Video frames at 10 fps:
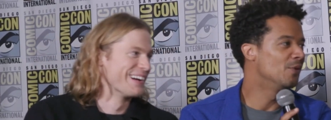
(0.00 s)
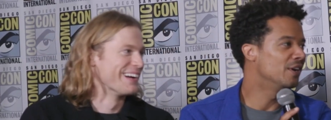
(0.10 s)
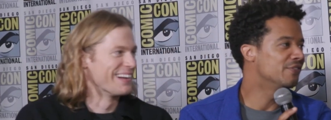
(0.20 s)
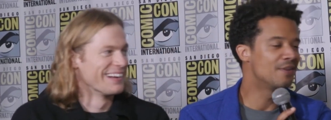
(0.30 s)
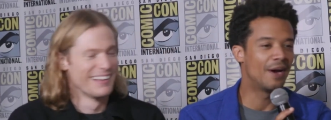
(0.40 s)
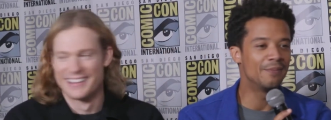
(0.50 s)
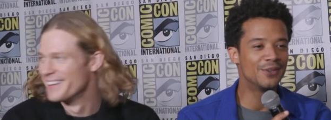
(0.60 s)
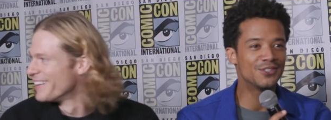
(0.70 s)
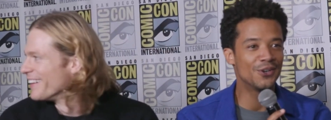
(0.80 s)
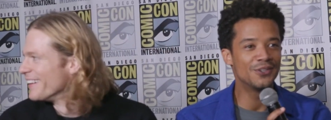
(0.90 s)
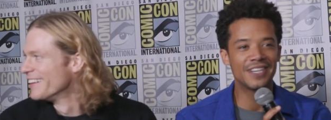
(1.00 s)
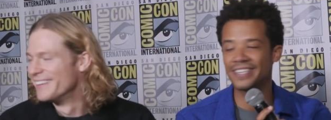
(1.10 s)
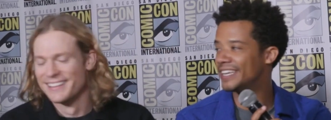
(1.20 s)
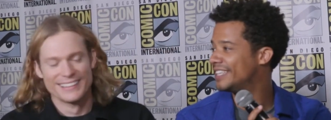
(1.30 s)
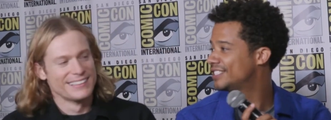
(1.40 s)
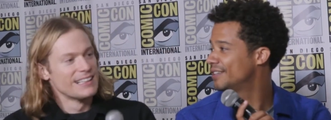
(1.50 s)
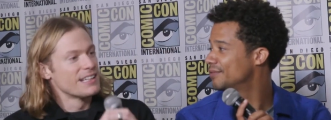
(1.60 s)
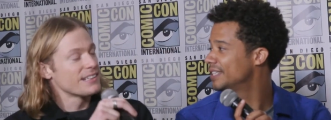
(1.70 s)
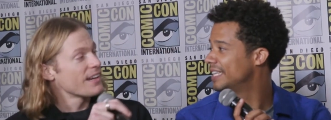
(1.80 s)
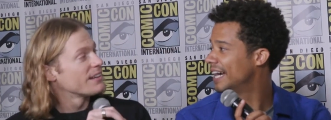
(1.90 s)
Speaker 1: no, I'm not even. I'm not joking.
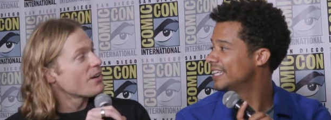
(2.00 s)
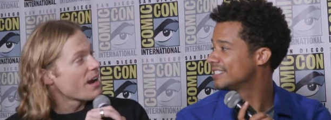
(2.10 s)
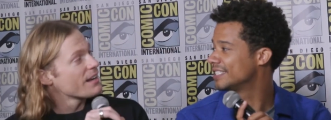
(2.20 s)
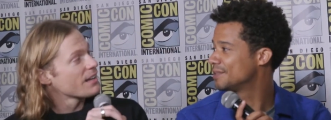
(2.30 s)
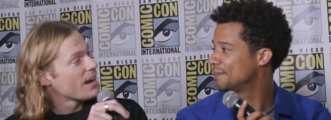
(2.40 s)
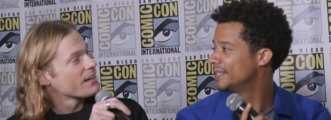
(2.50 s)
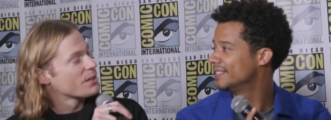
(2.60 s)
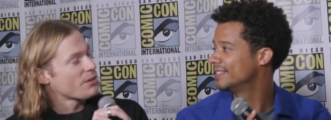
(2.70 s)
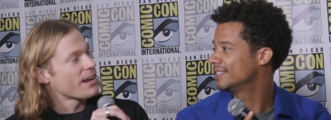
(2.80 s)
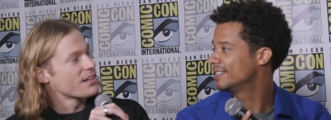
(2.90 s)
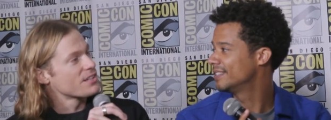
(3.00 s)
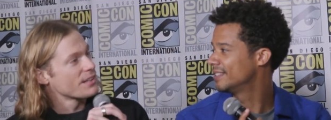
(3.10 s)
It, it really yeah, no, I'd, I'd, agree